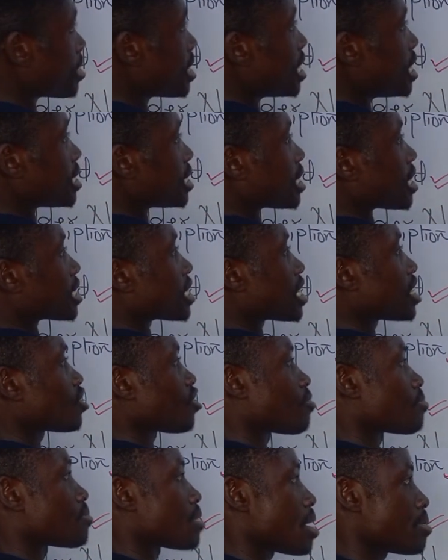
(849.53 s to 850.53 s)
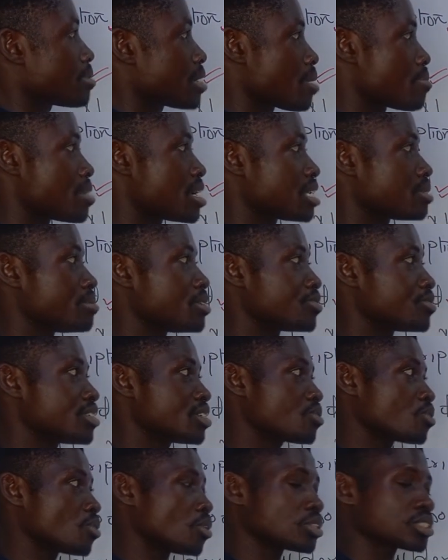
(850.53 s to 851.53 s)
B is a set of prime numbers
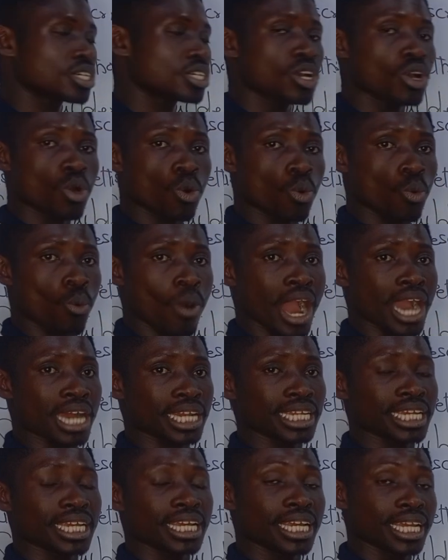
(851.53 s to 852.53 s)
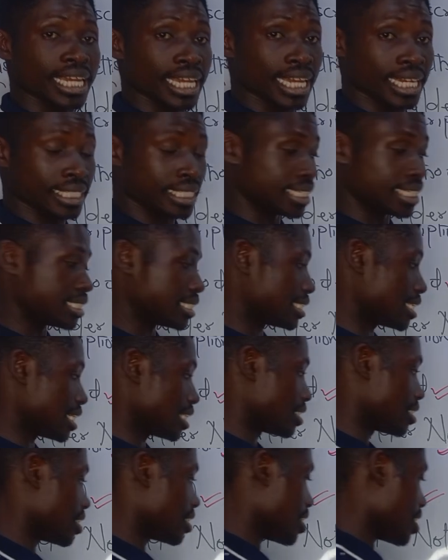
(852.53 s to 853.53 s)
between 1 and then
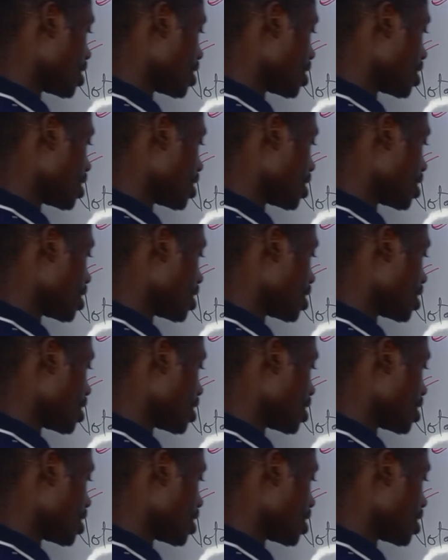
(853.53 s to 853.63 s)
10.